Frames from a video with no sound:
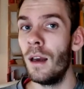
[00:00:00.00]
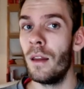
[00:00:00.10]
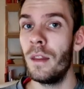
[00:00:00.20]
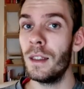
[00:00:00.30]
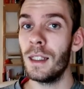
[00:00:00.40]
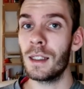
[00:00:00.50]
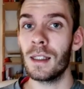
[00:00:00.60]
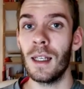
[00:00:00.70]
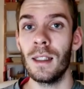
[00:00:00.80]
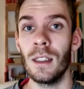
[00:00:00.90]
This
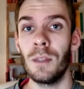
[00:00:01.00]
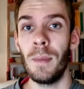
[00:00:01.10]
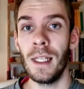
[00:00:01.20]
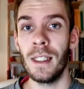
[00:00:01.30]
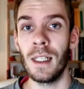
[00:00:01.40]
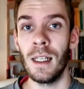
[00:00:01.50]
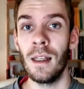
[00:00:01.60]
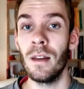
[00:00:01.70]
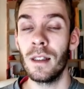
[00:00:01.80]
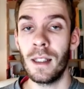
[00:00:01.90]
exercise is basically
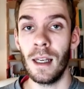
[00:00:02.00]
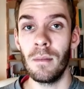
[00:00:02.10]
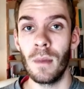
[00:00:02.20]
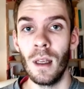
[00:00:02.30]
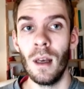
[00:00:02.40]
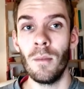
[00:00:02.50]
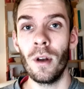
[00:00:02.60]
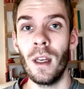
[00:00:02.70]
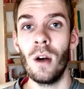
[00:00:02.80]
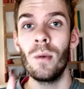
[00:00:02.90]
the same, but
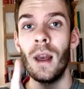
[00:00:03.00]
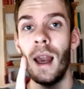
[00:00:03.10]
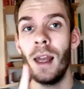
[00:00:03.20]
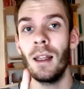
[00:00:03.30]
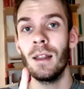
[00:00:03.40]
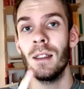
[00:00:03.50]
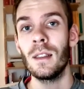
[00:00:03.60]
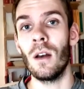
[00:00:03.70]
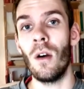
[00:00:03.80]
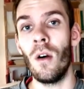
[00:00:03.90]
now we're adding this
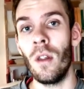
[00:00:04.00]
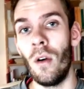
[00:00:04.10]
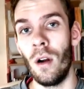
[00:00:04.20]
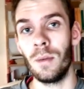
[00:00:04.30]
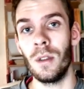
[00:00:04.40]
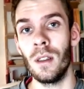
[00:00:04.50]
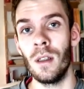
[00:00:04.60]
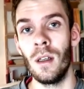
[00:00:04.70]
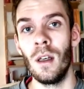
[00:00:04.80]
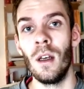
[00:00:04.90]
other option.
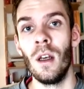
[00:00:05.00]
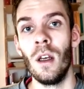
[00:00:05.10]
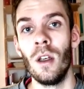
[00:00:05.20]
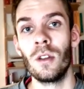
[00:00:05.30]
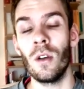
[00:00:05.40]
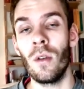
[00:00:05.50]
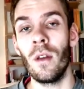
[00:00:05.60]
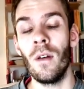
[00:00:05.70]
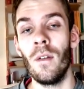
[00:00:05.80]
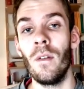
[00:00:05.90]
So
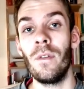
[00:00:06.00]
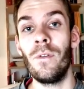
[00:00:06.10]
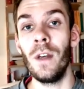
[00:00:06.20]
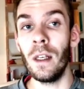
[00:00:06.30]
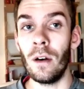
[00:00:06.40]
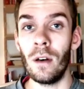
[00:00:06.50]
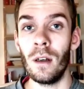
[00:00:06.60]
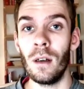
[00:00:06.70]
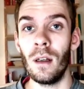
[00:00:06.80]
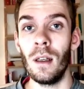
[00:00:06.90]
the feeder
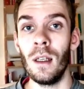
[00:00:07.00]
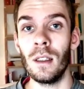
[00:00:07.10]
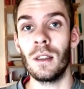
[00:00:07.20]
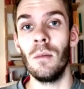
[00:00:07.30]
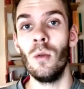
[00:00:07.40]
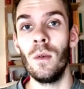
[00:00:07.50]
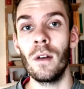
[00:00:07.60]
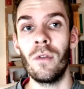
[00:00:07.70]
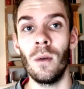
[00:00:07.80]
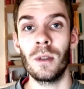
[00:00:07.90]
is moving
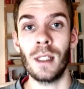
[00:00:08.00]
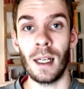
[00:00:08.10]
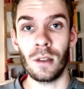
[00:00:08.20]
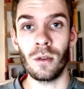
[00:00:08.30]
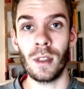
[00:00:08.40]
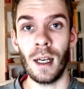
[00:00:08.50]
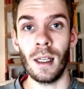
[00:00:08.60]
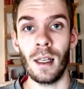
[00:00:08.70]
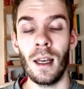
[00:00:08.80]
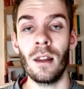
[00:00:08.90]
from side to side
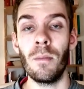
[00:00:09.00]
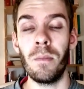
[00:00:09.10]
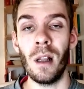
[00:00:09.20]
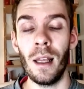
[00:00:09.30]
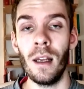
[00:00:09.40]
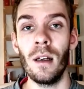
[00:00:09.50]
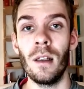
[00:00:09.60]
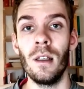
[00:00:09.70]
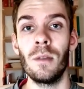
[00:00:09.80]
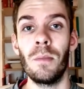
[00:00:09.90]
and the player
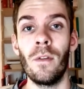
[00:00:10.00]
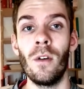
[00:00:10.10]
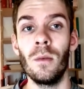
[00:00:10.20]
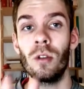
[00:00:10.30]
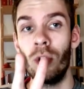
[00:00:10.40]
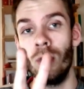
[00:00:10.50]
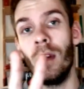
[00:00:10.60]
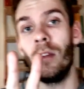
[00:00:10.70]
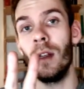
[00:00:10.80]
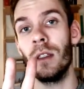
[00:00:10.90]
is performing two
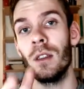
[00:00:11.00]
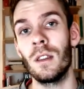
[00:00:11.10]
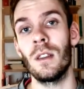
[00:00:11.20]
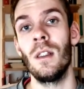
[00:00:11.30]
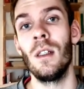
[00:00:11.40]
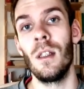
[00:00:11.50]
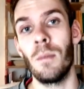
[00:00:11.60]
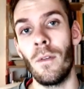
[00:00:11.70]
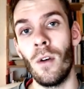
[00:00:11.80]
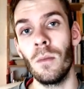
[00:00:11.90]
variations.
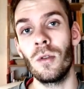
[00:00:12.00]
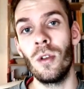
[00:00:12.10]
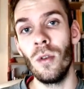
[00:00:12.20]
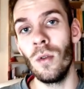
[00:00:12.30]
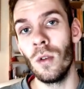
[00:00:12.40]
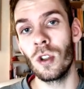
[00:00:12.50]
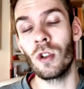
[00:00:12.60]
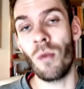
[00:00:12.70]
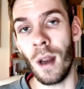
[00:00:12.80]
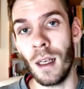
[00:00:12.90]
Perform two
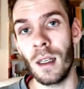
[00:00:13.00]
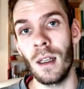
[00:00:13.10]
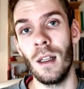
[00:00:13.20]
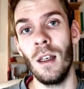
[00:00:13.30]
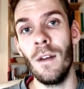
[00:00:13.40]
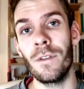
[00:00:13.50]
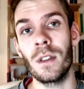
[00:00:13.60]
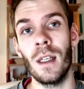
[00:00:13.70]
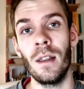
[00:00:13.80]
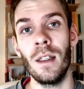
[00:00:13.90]
straight lifts
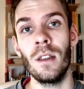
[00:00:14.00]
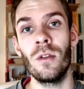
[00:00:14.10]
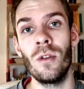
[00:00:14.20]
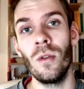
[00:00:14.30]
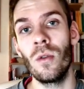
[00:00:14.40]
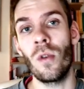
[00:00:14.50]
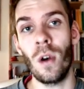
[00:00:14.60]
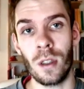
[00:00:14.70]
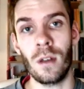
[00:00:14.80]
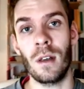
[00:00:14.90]
and then two
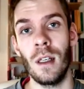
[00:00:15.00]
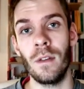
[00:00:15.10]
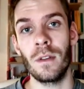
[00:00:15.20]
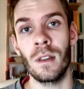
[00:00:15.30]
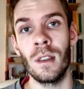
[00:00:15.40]
cross-cut lifts.